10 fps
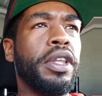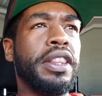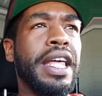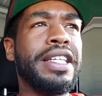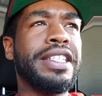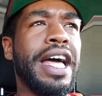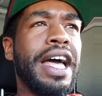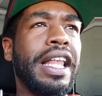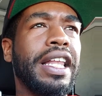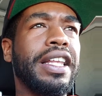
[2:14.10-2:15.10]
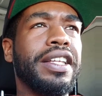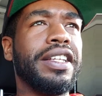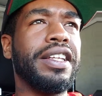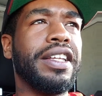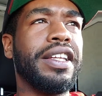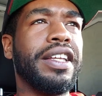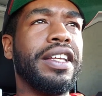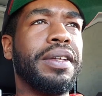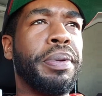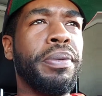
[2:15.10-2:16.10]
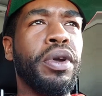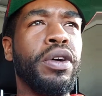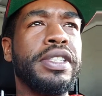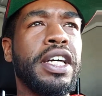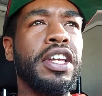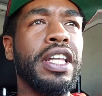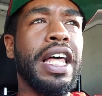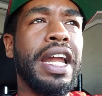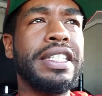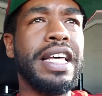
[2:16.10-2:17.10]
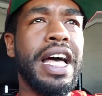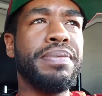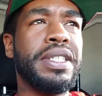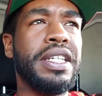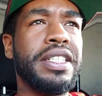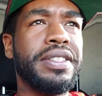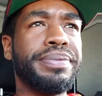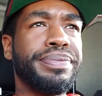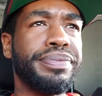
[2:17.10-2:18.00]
The things that people don't tell you a lot of times is,